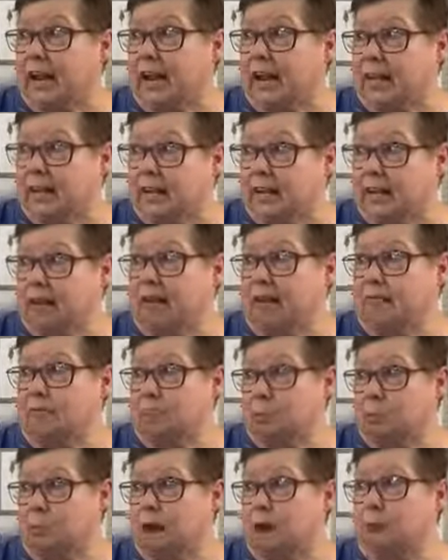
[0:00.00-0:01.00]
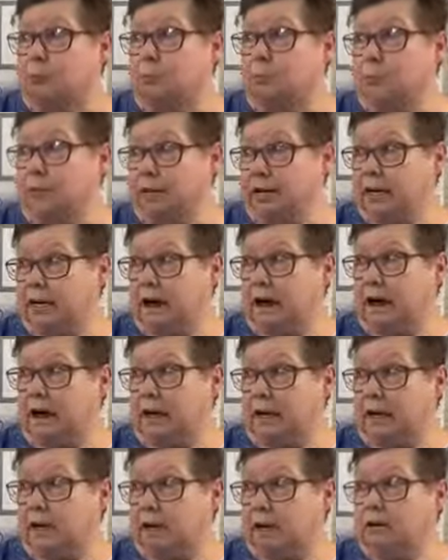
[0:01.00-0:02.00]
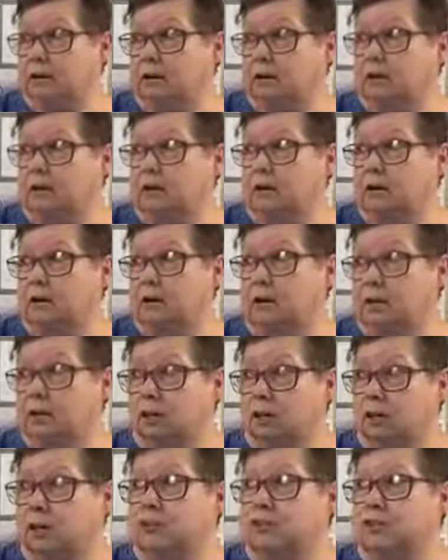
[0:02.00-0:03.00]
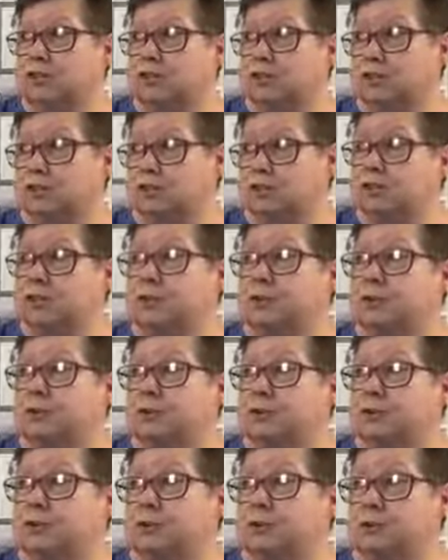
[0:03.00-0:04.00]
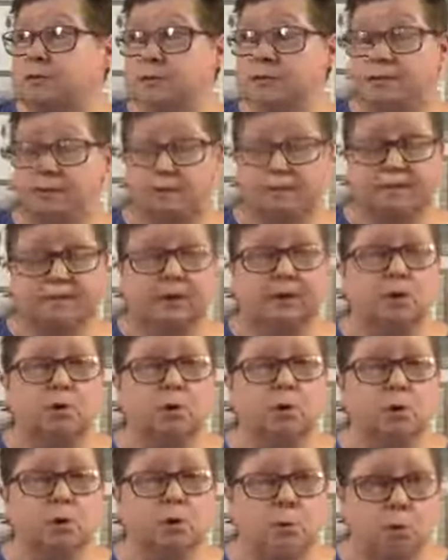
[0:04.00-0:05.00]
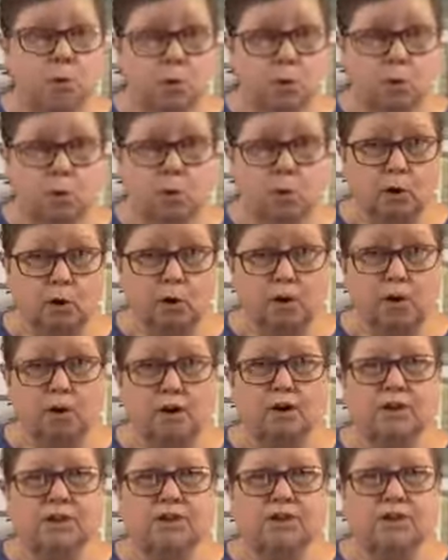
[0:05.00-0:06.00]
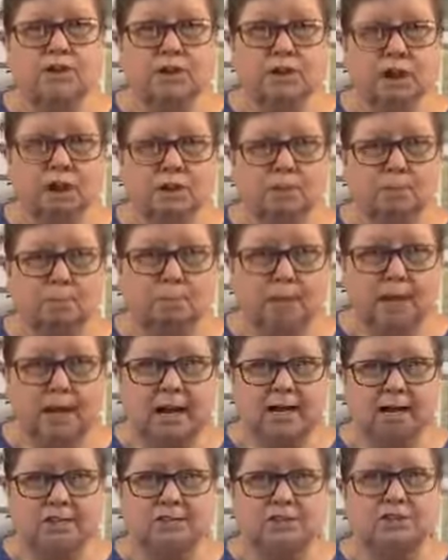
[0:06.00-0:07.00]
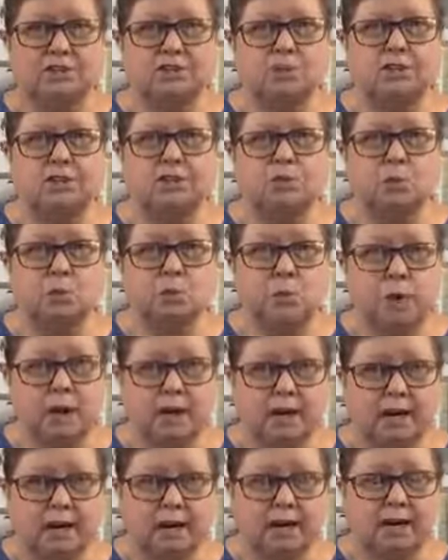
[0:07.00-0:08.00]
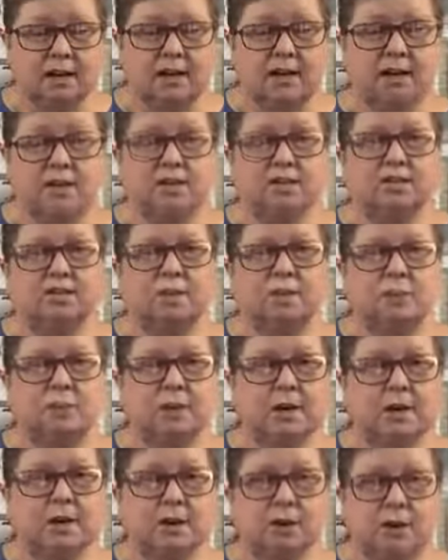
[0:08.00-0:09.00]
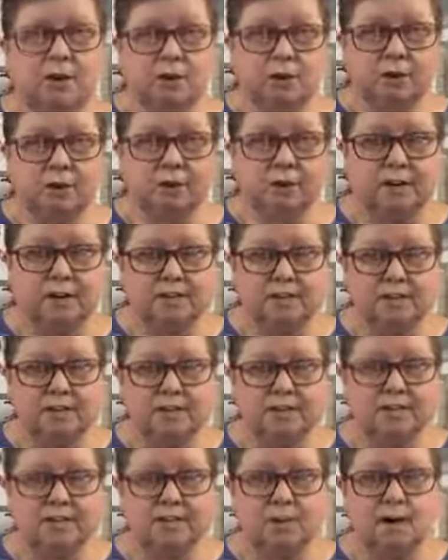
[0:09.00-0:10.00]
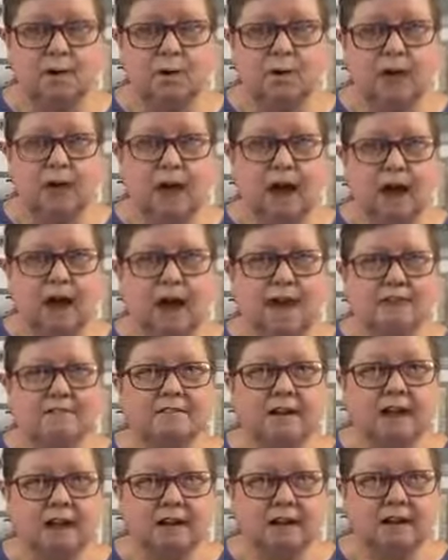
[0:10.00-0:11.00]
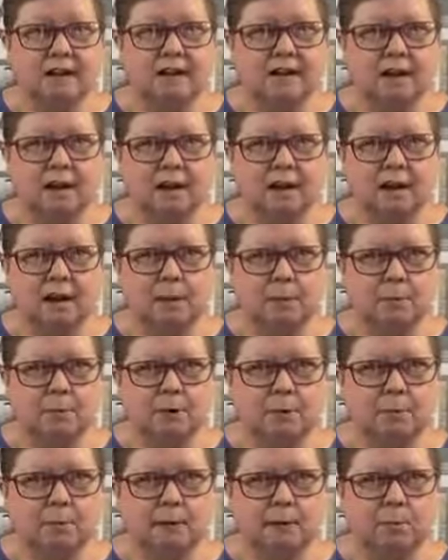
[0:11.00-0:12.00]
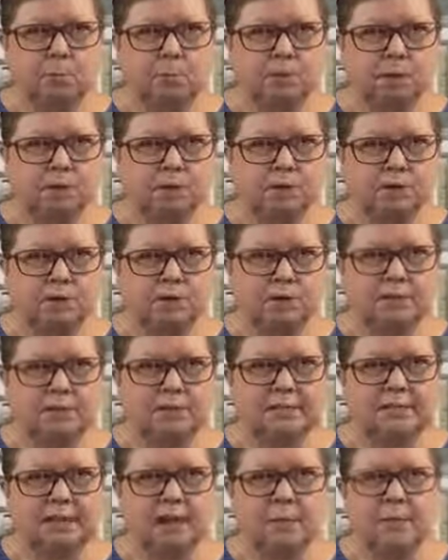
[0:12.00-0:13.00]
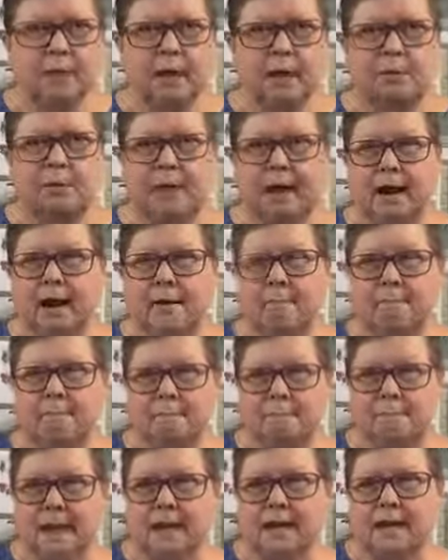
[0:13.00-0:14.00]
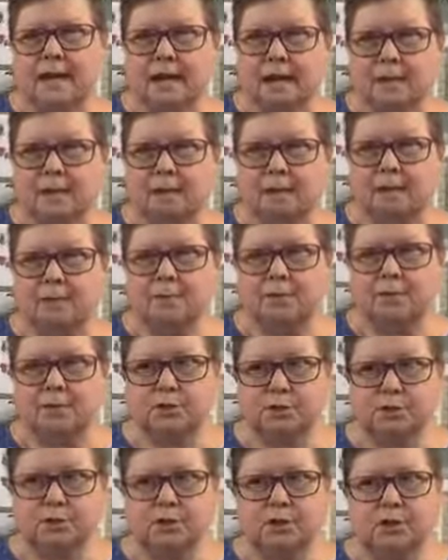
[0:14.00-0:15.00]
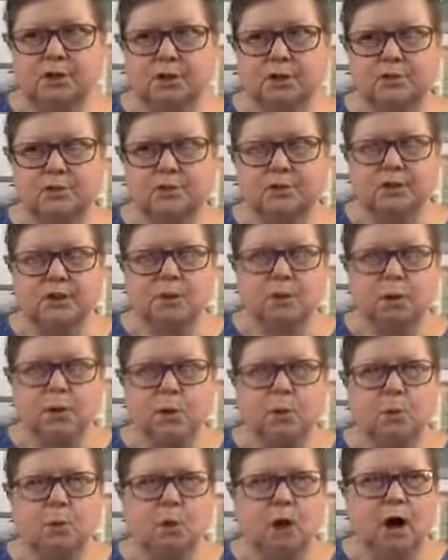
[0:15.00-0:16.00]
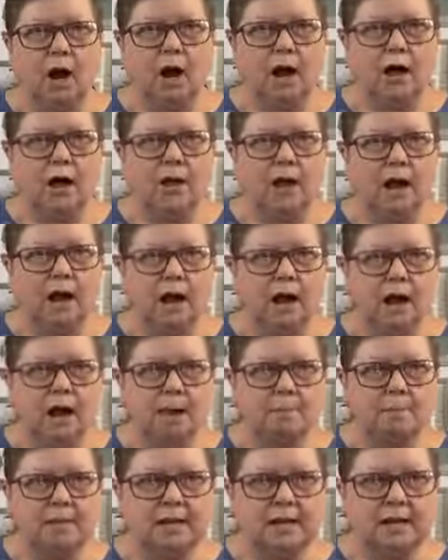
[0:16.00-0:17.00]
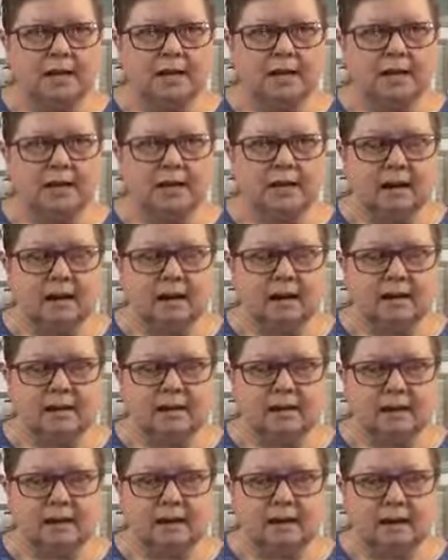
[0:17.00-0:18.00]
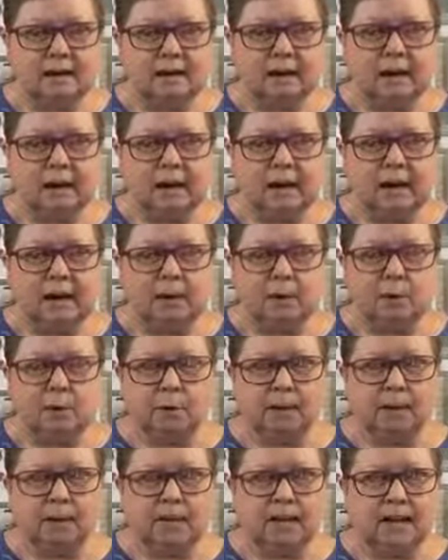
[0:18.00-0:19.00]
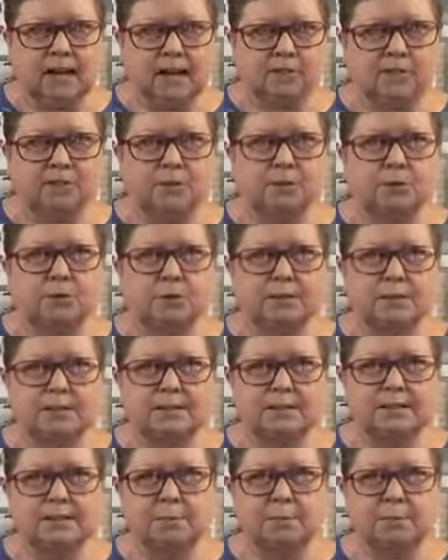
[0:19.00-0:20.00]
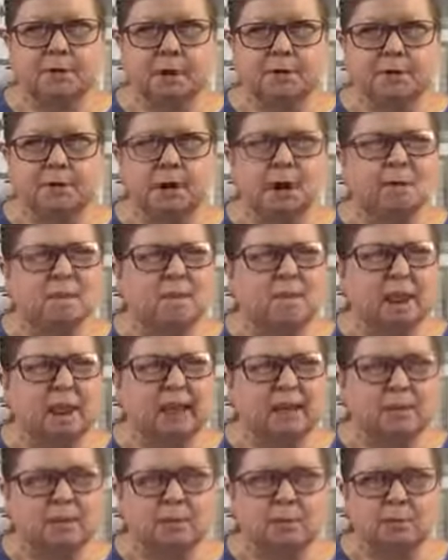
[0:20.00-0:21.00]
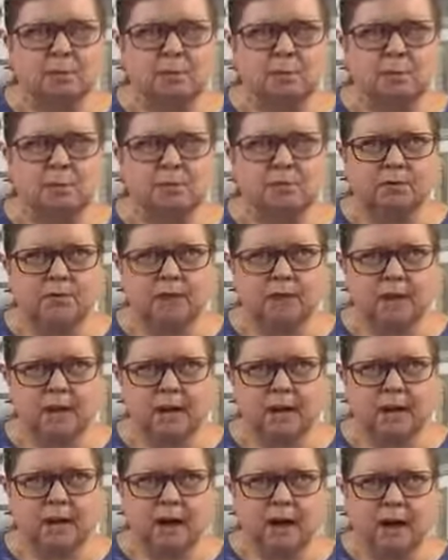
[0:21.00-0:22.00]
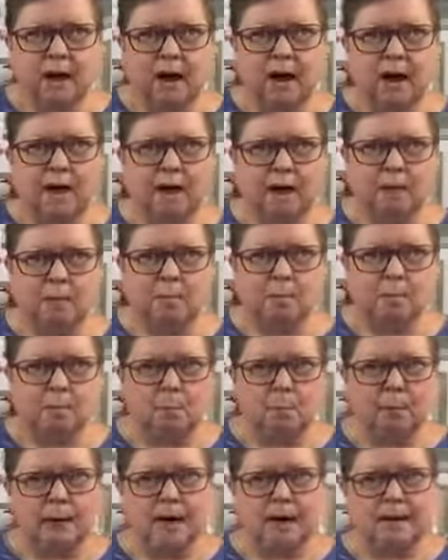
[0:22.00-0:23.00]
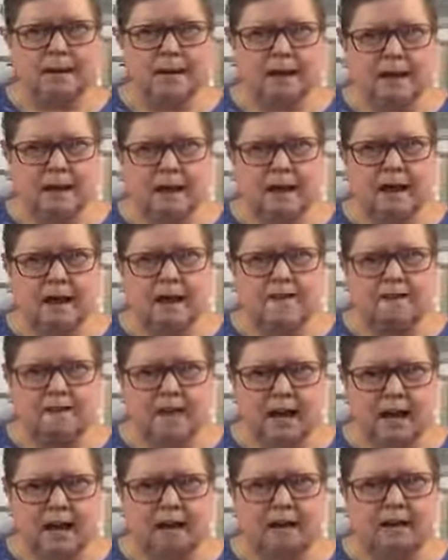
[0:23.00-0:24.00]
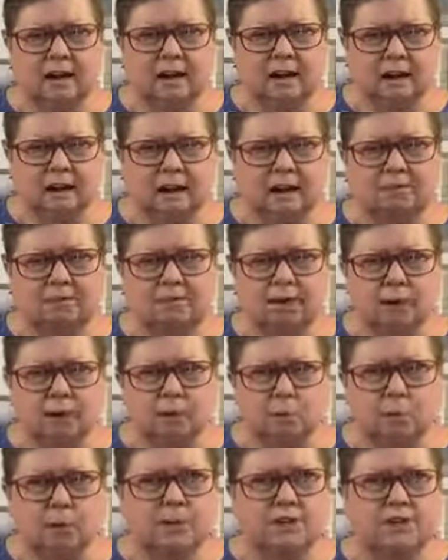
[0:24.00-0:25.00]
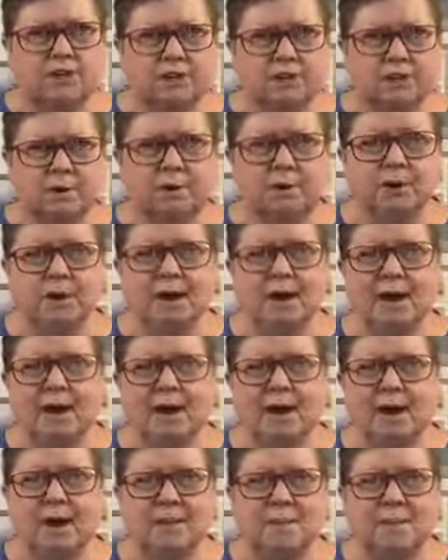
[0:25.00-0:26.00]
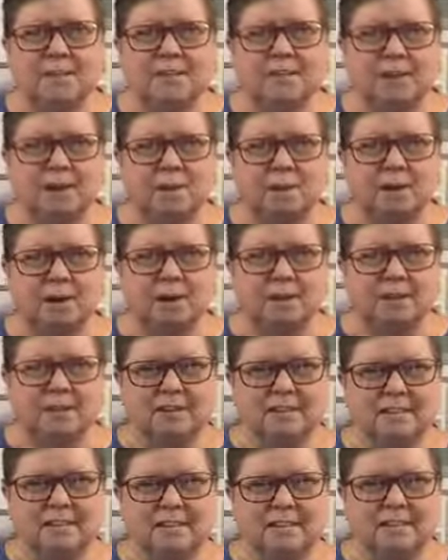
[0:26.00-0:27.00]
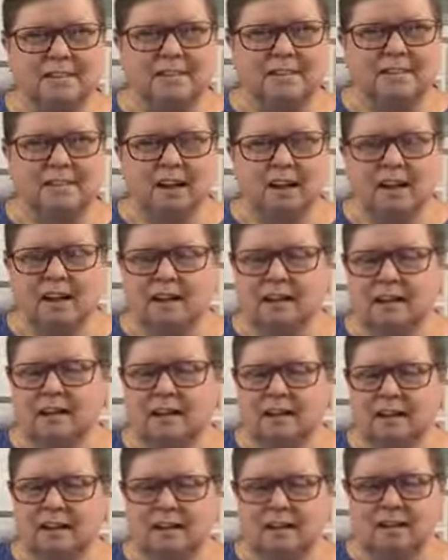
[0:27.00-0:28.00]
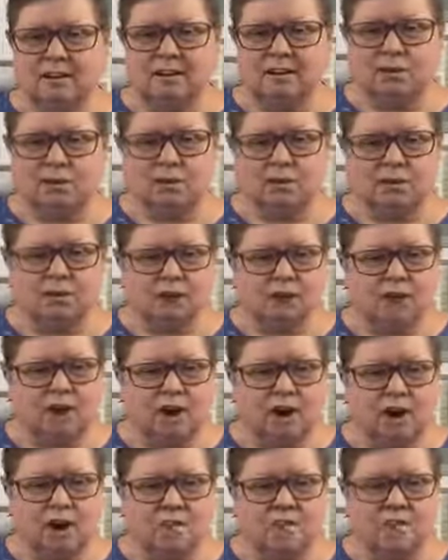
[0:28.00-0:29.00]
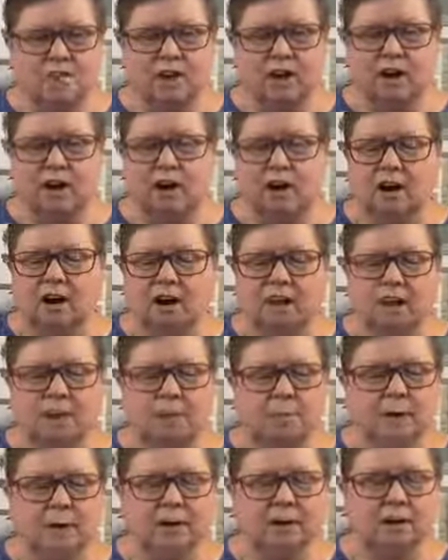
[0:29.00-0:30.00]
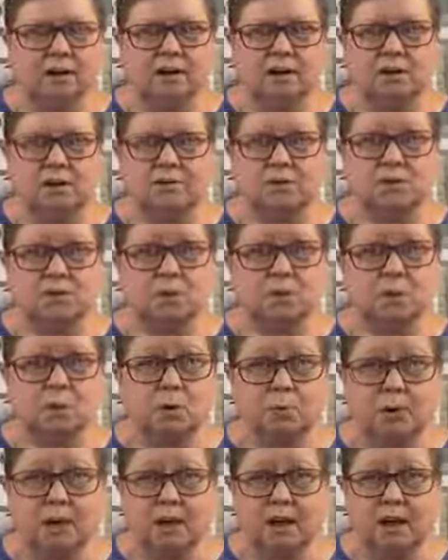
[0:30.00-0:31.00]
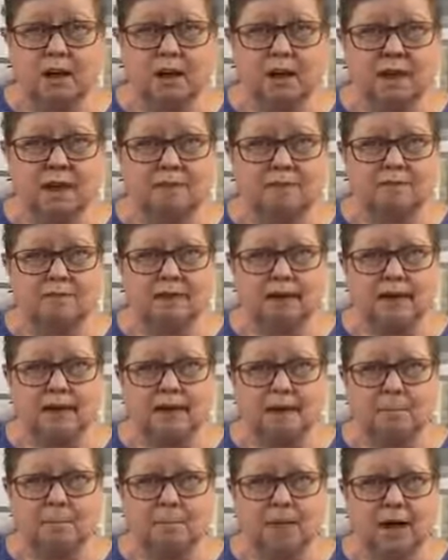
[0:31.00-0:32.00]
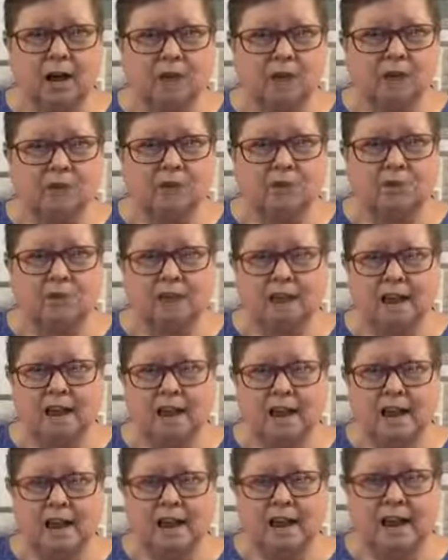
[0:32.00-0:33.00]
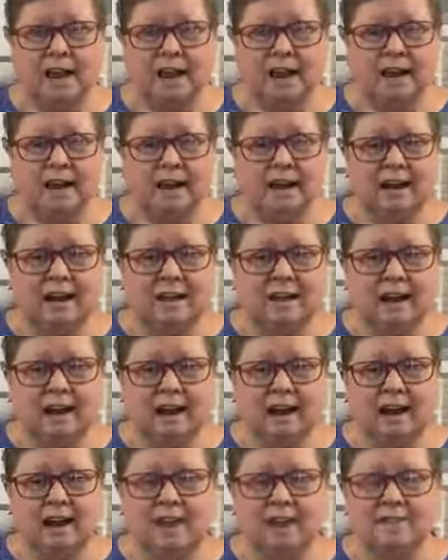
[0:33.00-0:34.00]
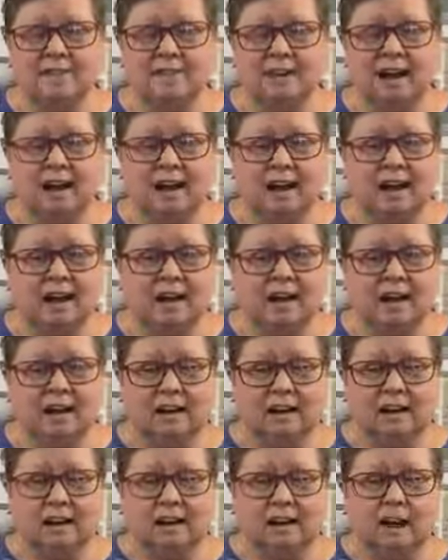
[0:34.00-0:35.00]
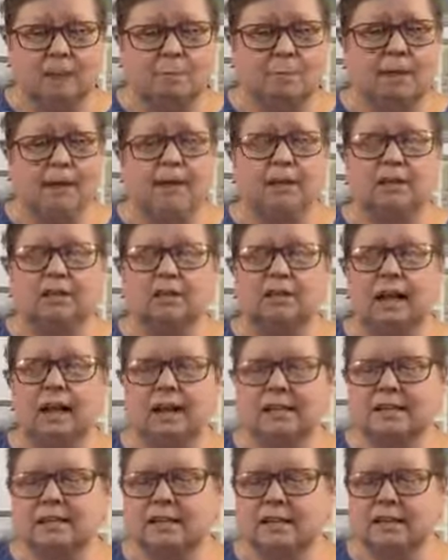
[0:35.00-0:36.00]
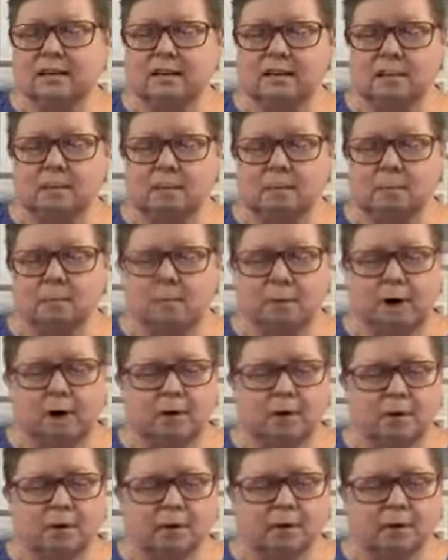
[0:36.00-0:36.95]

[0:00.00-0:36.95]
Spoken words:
think I've probably got close to 50 or more scarf blanks just waiting to be Nuno felted. So I've got a couple of big production weeks coming up, and I may end up doing those while I'm in Iowa the last 2 weeks of September. I may get to them before then. But yeah, I've got an awful lot of work to do to get ready for the season. The Nuno scarves are going to be in an assortment of colors, and I've been collecting both